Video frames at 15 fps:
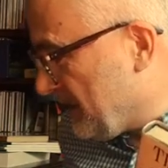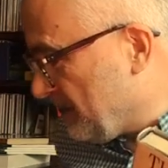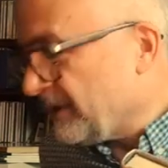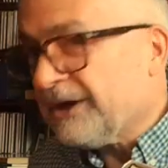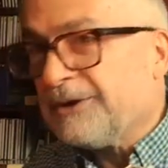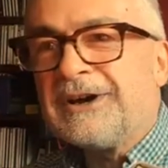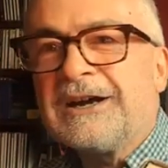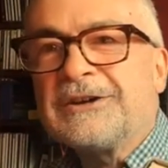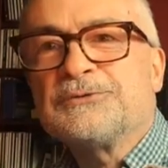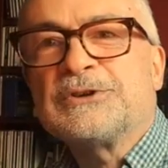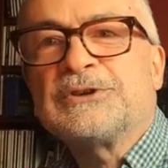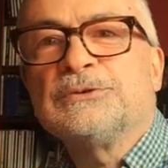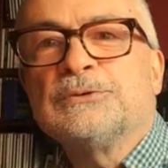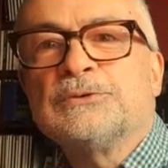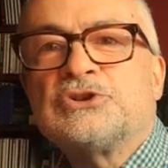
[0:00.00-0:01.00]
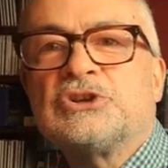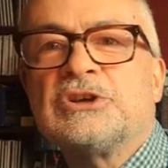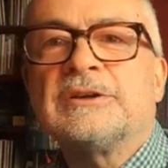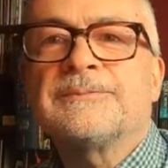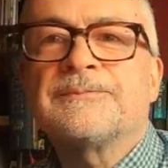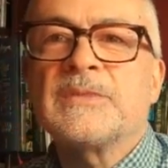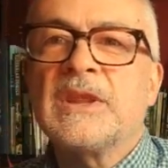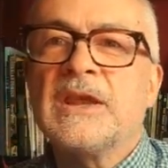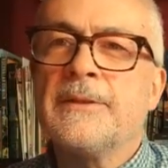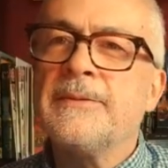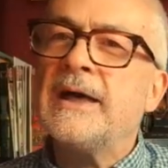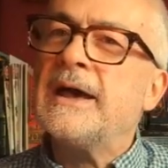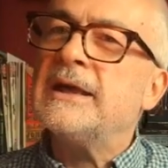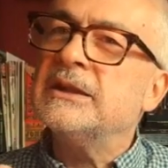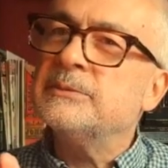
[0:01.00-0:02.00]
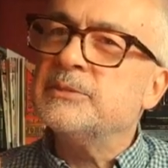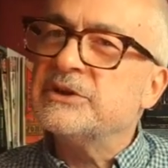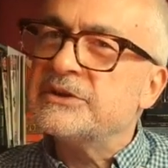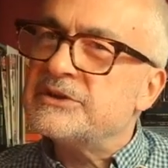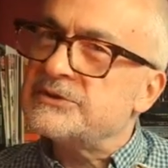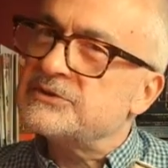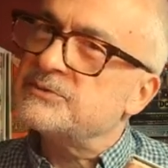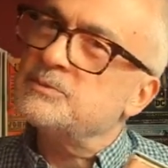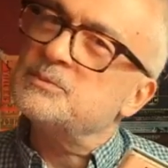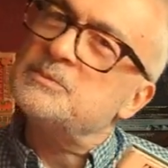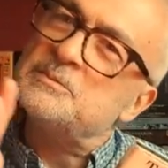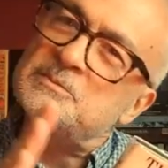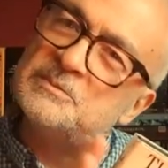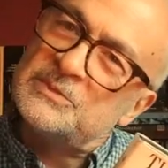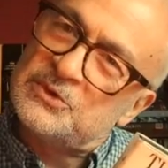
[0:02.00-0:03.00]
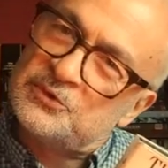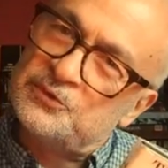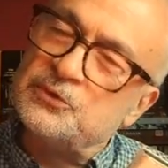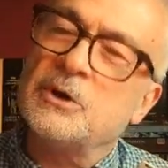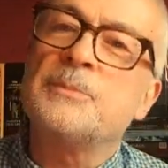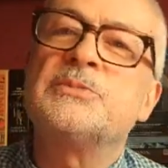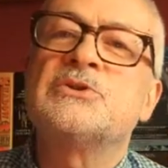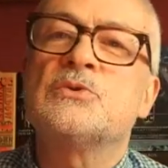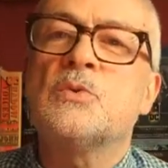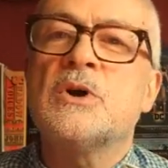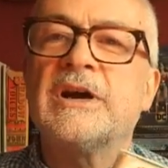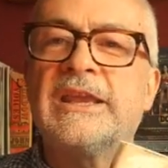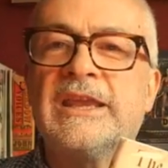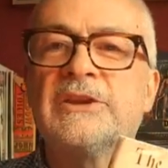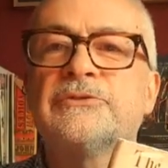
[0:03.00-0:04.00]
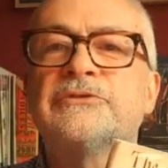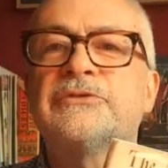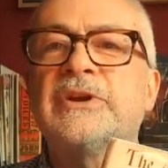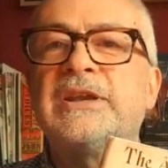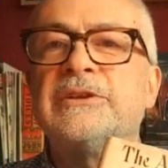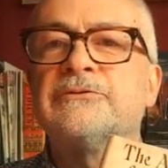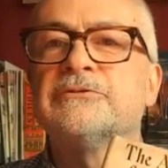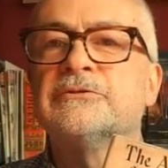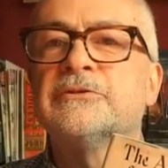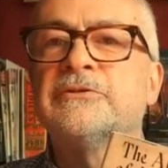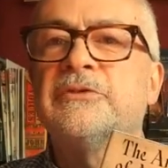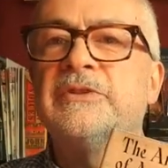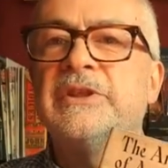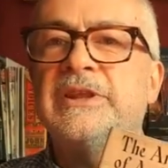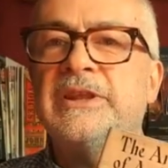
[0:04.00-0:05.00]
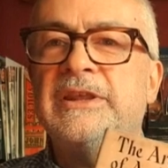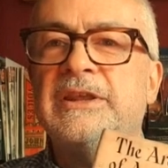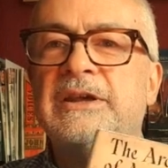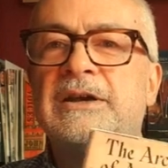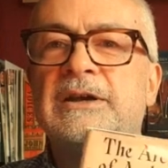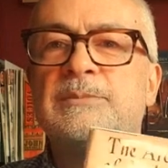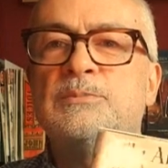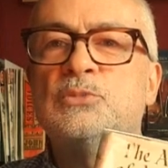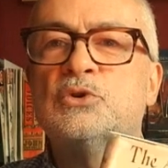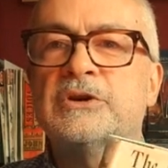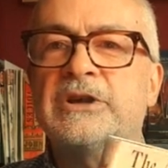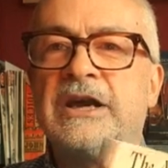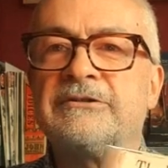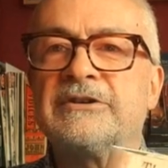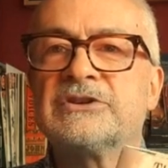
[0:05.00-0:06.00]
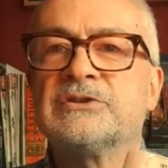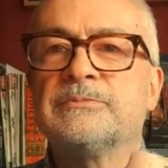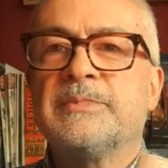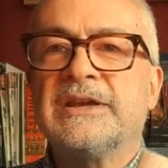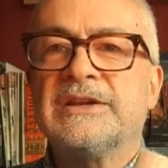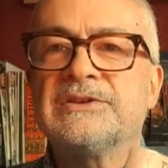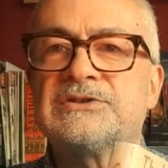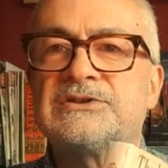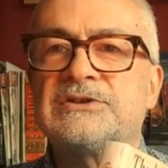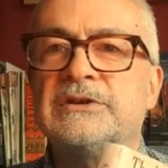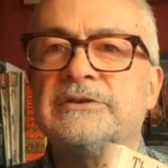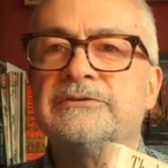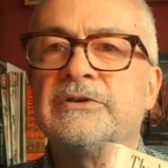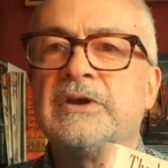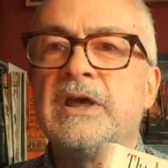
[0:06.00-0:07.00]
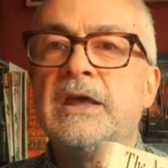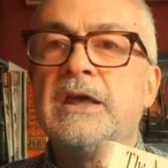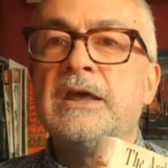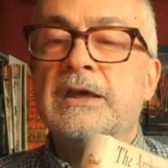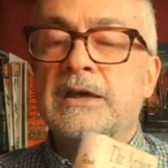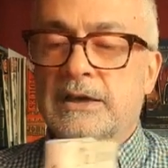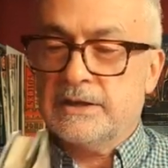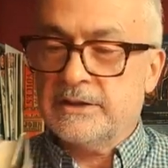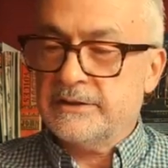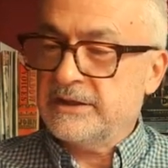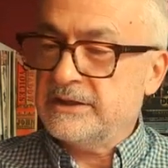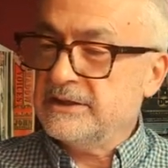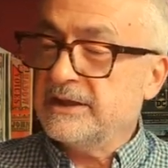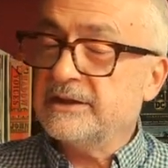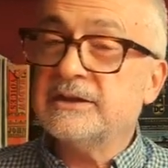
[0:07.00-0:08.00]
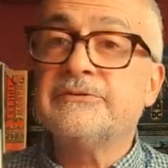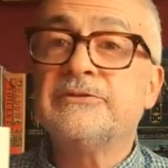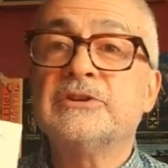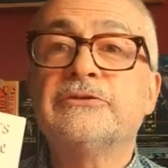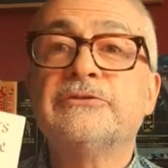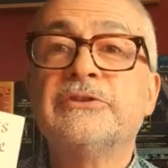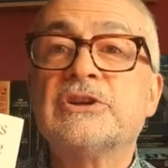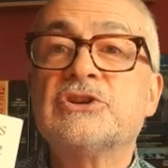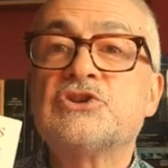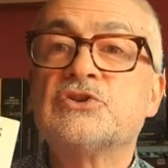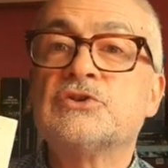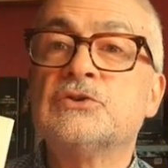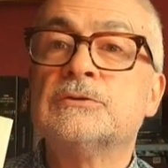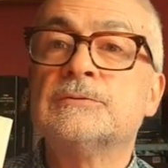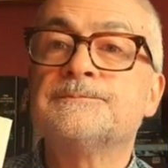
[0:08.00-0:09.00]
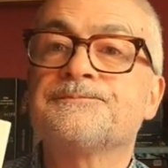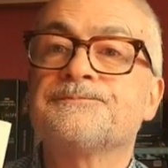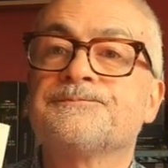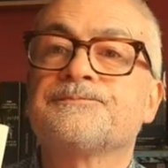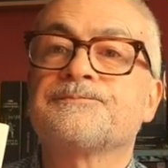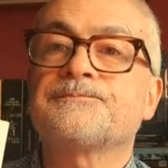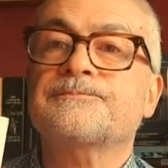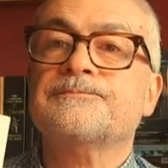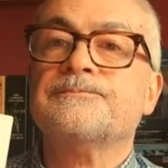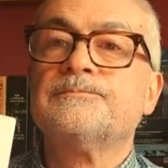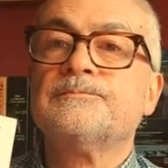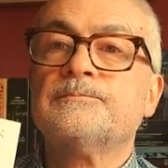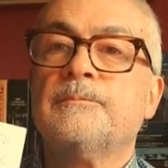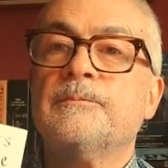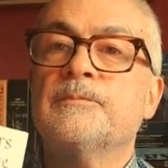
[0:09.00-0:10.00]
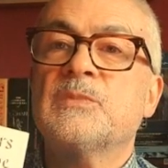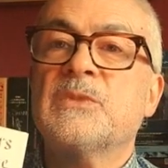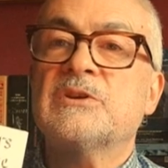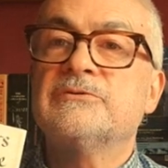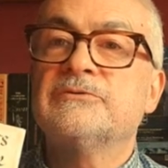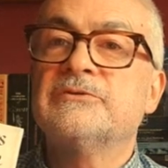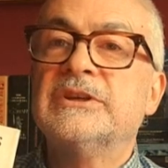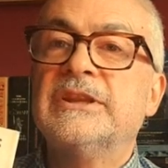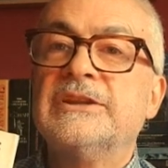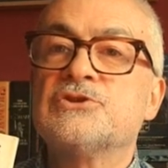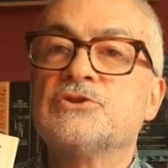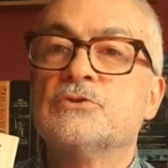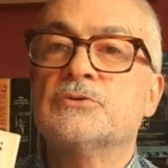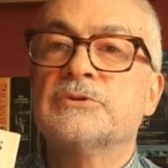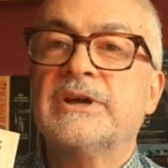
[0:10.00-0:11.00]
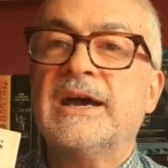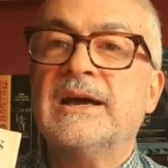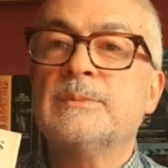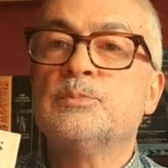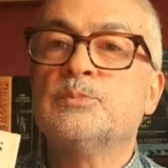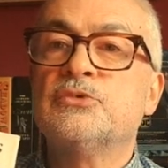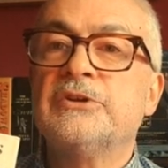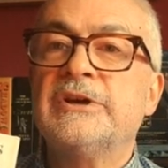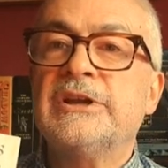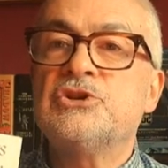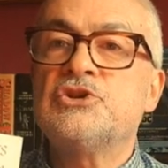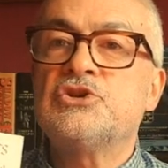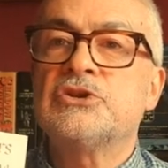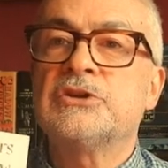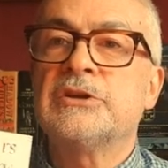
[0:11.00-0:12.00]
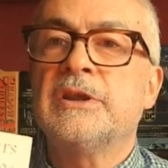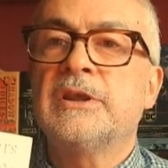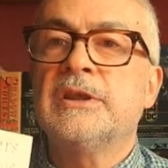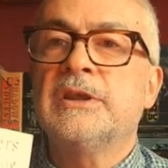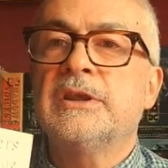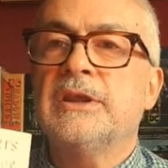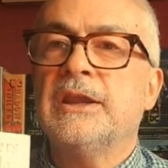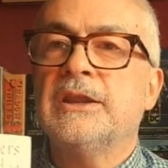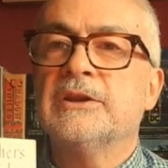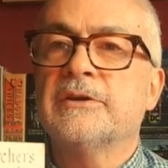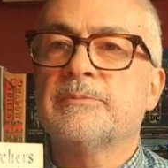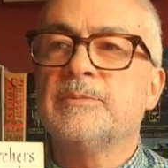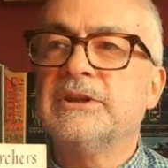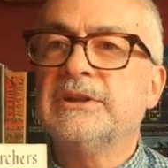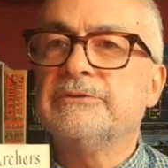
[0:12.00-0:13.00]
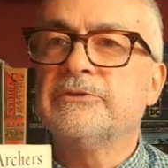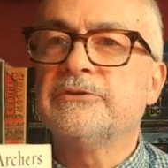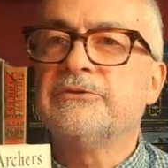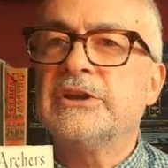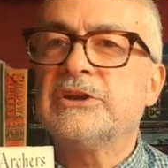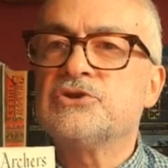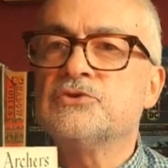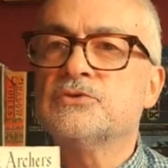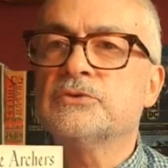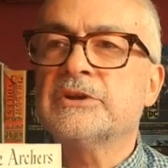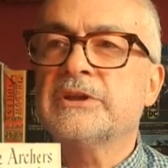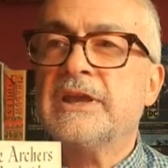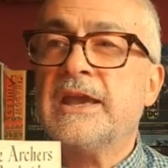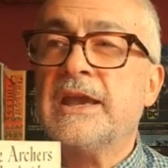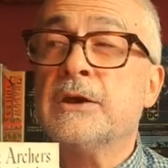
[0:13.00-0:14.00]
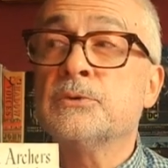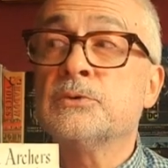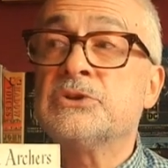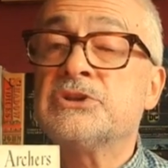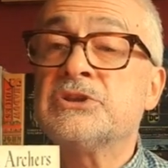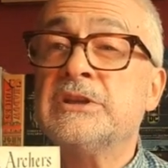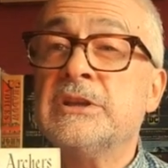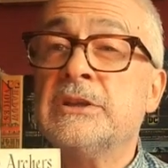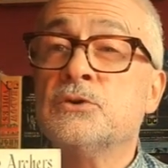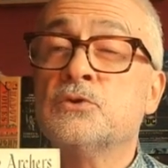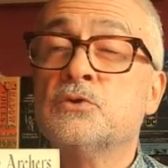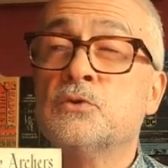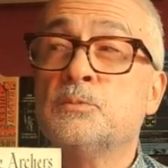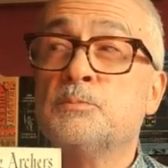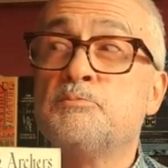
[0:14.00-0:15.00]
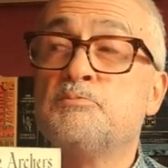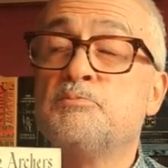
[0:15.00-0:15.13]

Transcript: about agriculture. And that element has dropped away in favour of the uh, more character based stuff. Uh, they, they live in a fictional village called Ambridge, in I believe a fictional county called